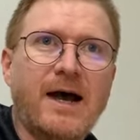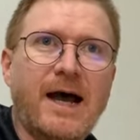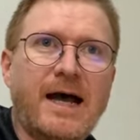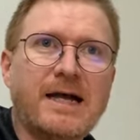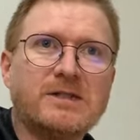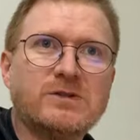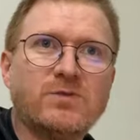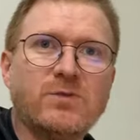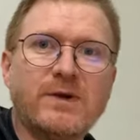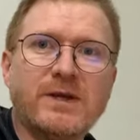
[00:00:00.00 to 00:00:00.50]

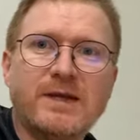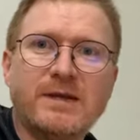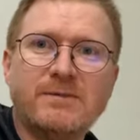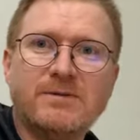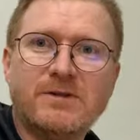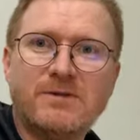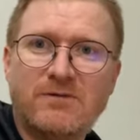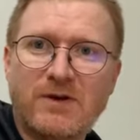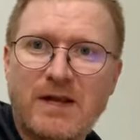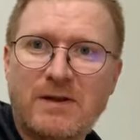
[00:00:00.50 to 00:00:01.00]
as
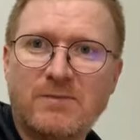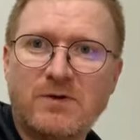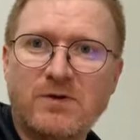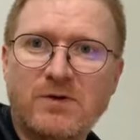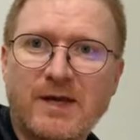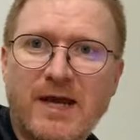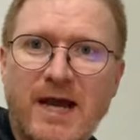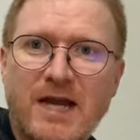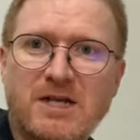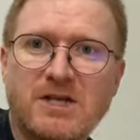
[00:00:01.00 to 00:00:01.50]
we
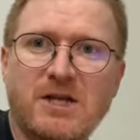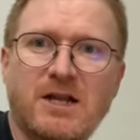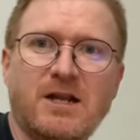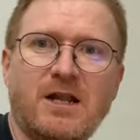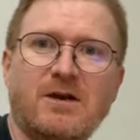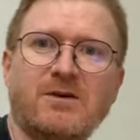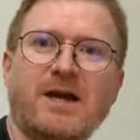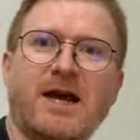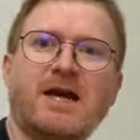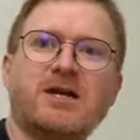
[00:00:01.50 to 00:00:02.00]
develop new
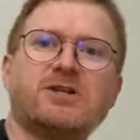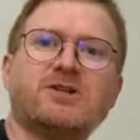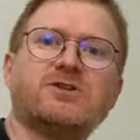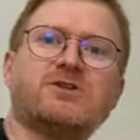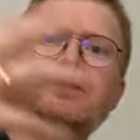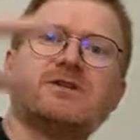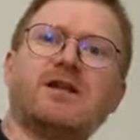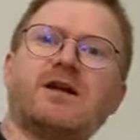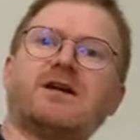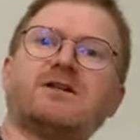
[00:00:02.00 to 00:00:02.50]

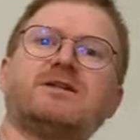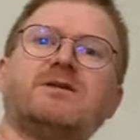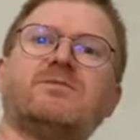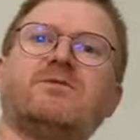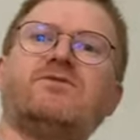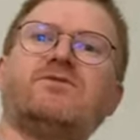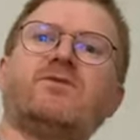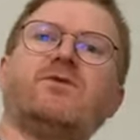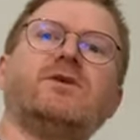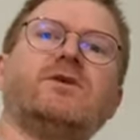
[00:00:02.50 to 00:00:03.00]
locations. So
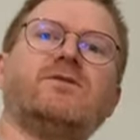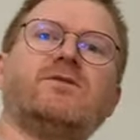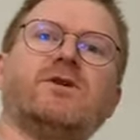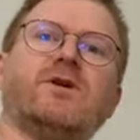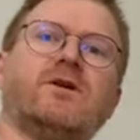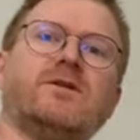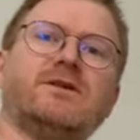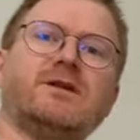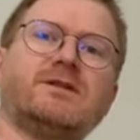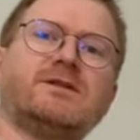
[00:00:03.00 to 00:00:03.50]
like I said
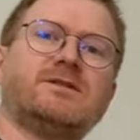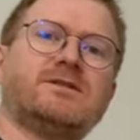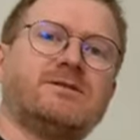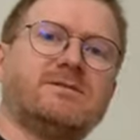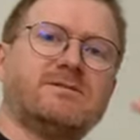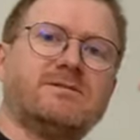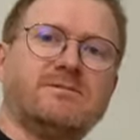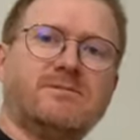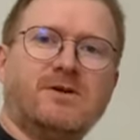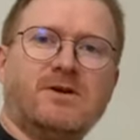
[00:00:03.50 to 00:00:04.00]
before, you've got
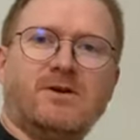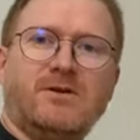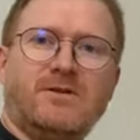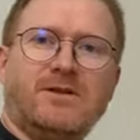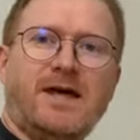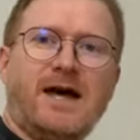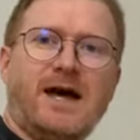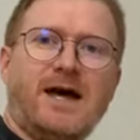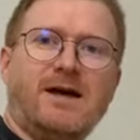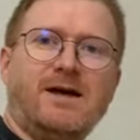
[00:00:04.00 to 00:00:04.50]
this,
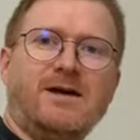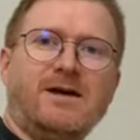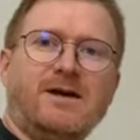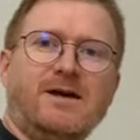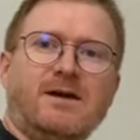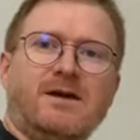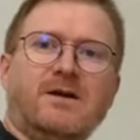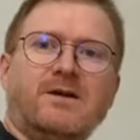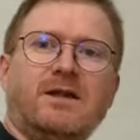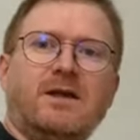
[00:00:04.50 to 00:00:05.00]
you've got
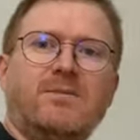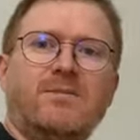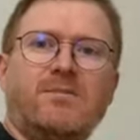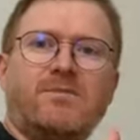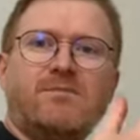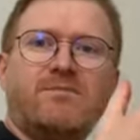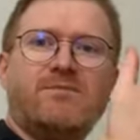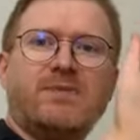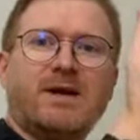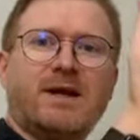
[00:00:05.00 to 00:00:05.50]
that.
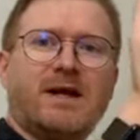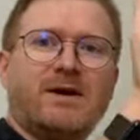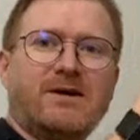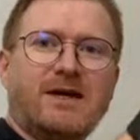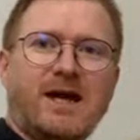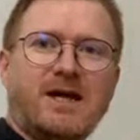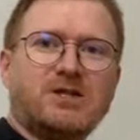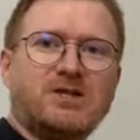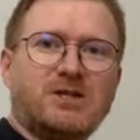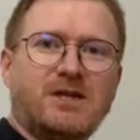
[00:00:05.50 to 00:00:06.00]
There'll
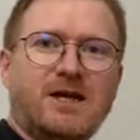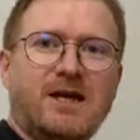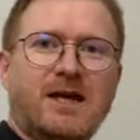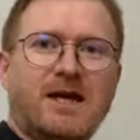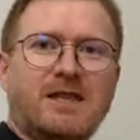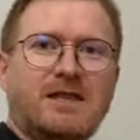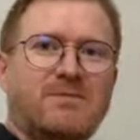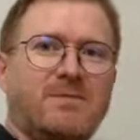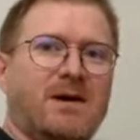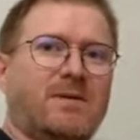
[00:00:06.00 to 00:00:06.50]
be a
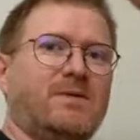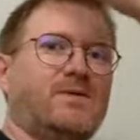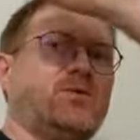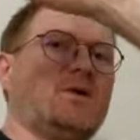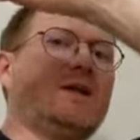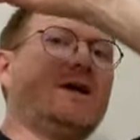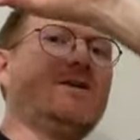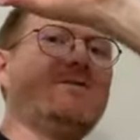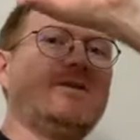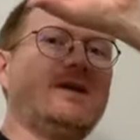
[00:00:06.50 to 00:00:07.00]
location here, there
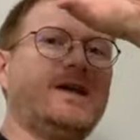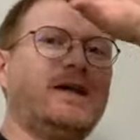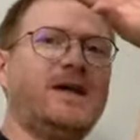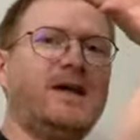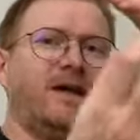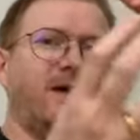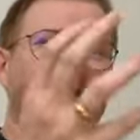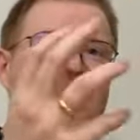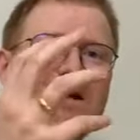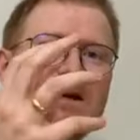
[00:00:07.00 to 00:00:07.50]
might be one
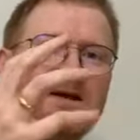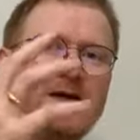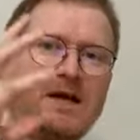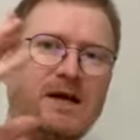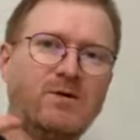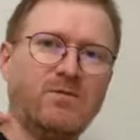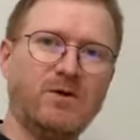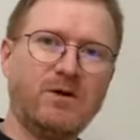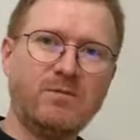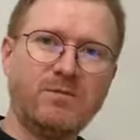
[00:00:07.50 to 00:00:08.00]
over here,
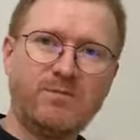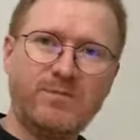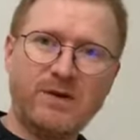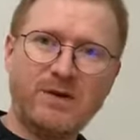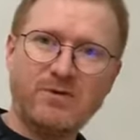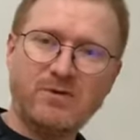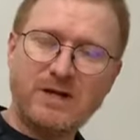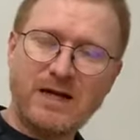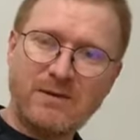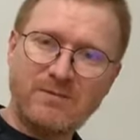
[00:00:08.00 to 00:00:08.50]
and
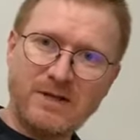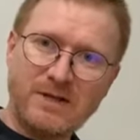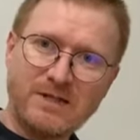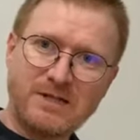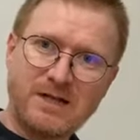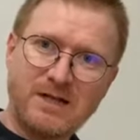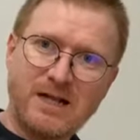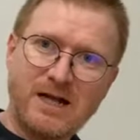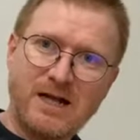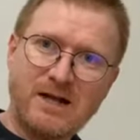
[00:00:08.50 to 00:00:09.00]
we'll build
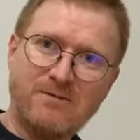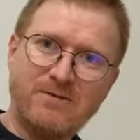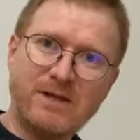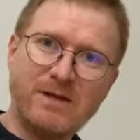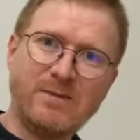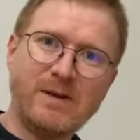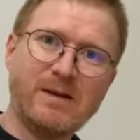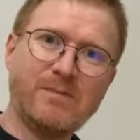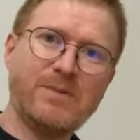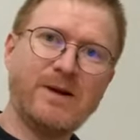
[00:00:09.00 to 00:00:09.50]
up this
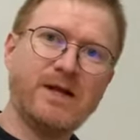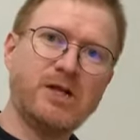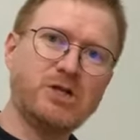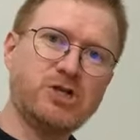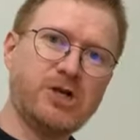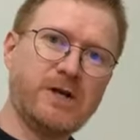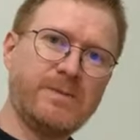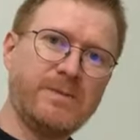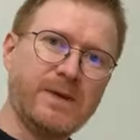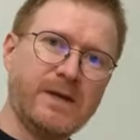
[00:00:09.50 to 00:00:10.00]
lovely big
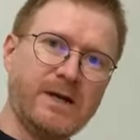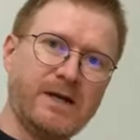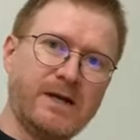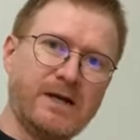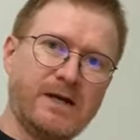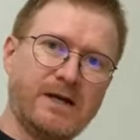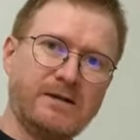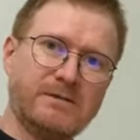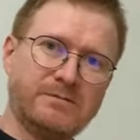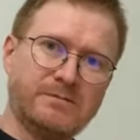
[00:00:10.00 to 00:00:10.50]
picture,
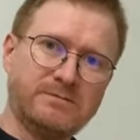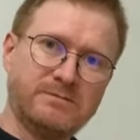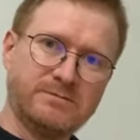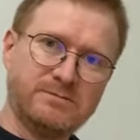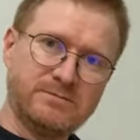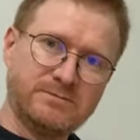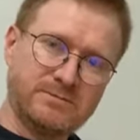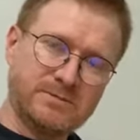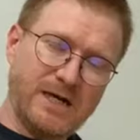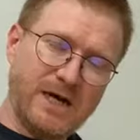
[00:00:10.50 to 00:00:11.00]

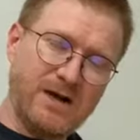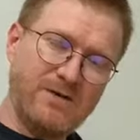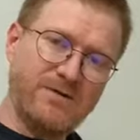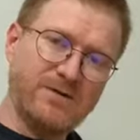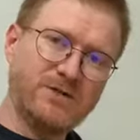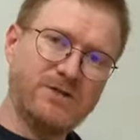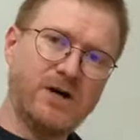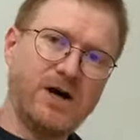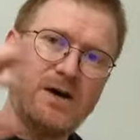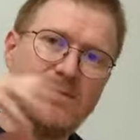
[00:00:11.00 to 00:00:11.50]
and
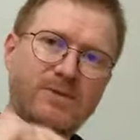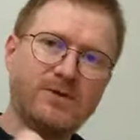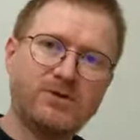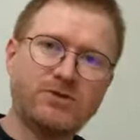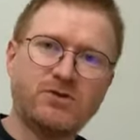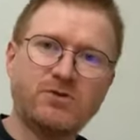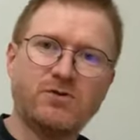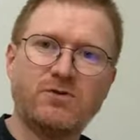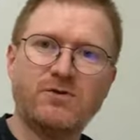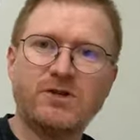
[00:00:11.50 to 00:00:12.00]
over
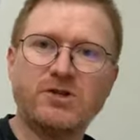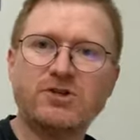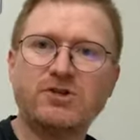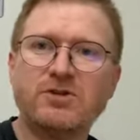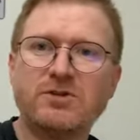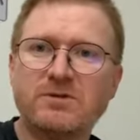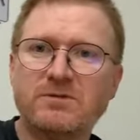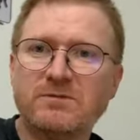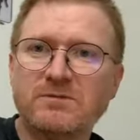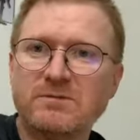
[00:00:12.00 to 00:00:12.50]
time the
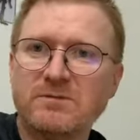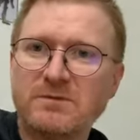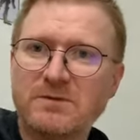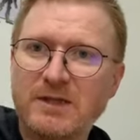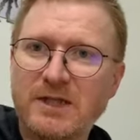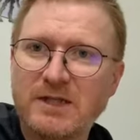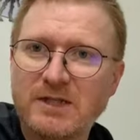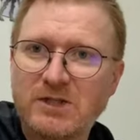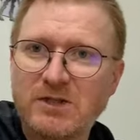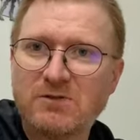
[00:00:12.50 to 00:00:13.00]
story should
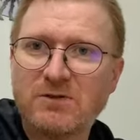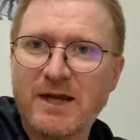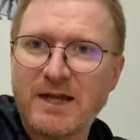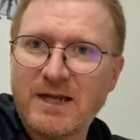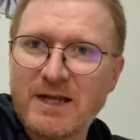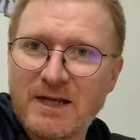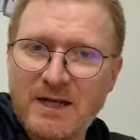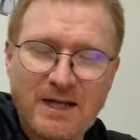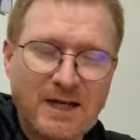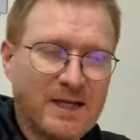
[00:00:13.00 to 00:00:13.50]

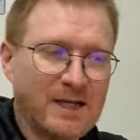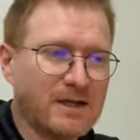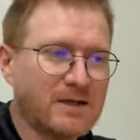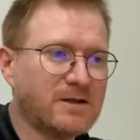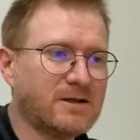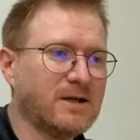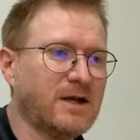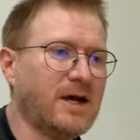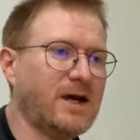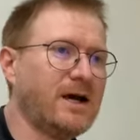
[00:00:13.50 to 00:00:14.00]
integrate and
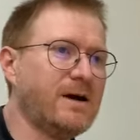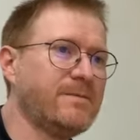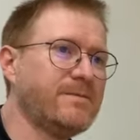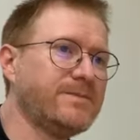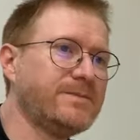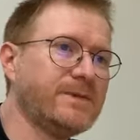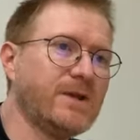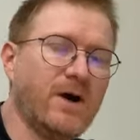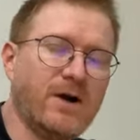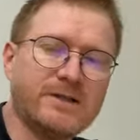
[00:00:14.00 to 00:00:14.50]
link
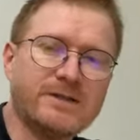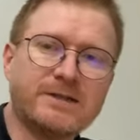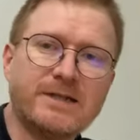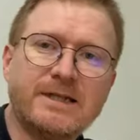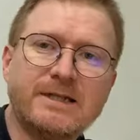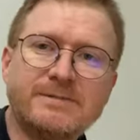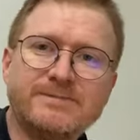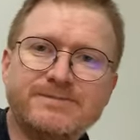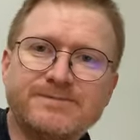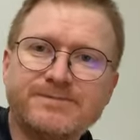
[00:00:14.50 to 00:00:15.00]

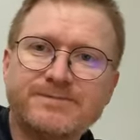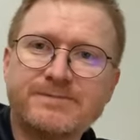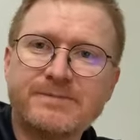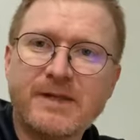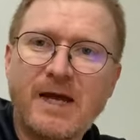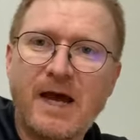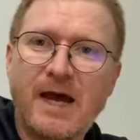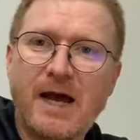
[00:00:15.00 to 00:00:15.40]
nicely,